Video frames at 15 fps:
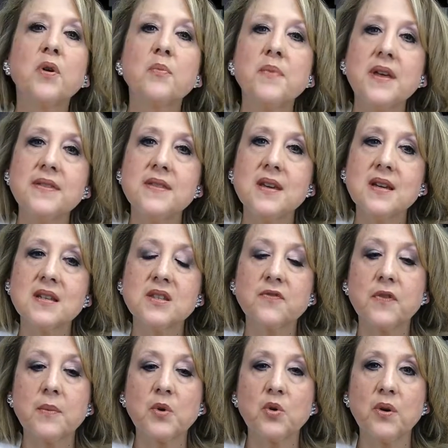Prometheus
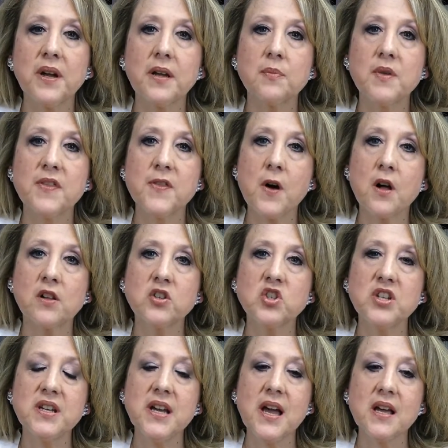from Greek
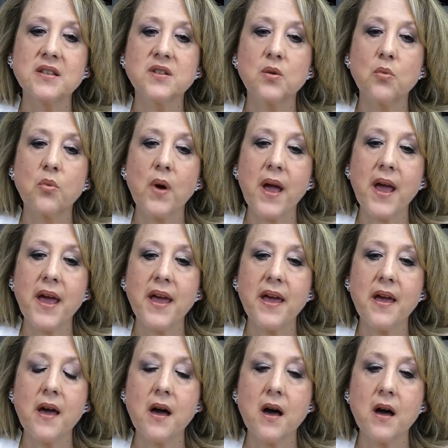mythology as a
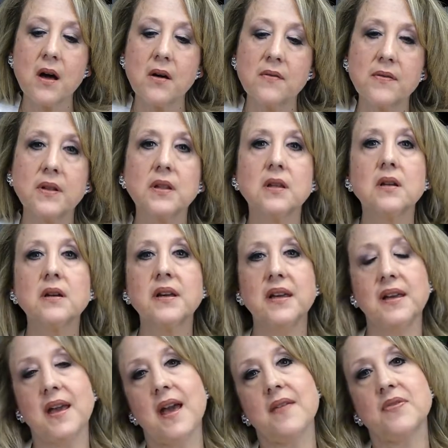way of
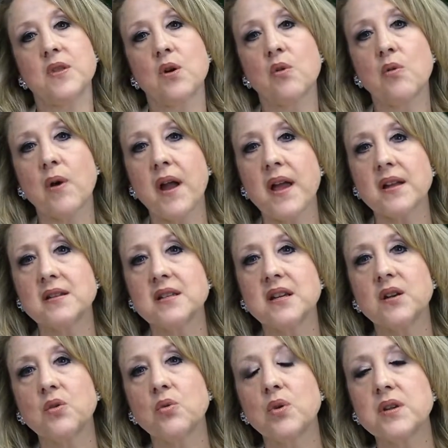looking at the Grand
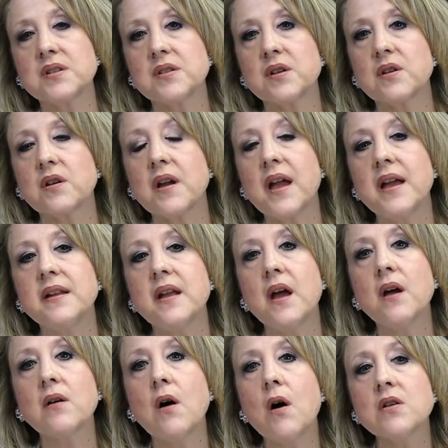Inquisitor, and
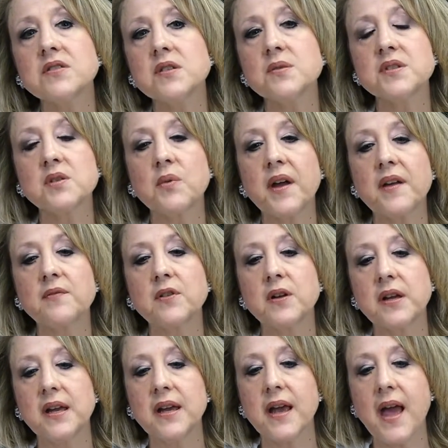also as a way of
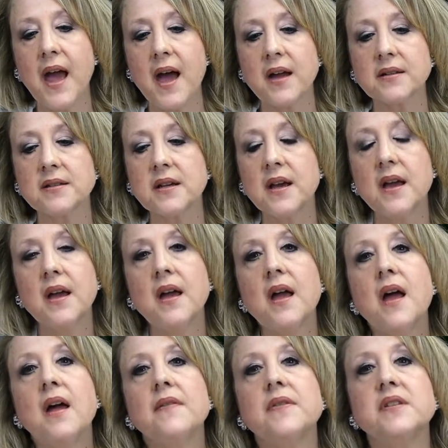looking at
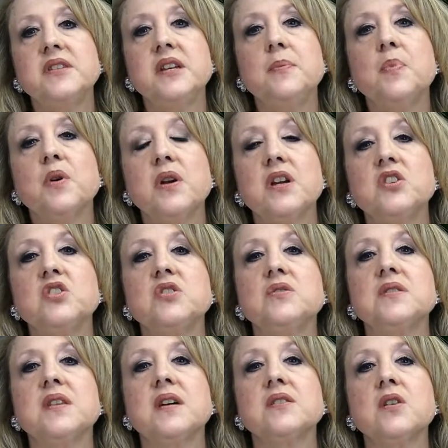the deeper
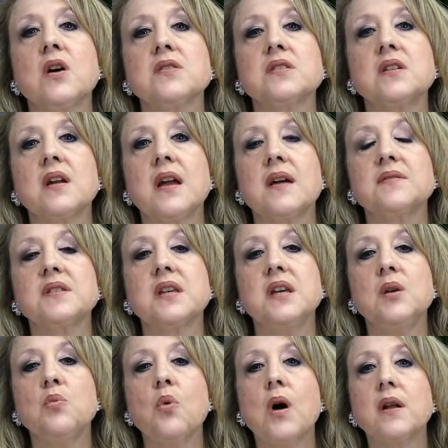issues that
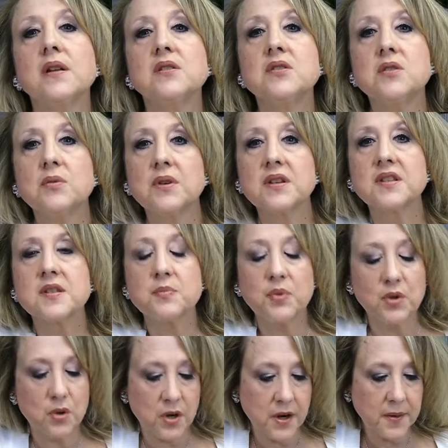Dostoevsky wanted to
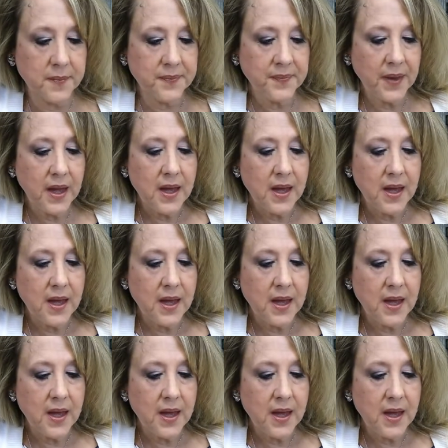explore.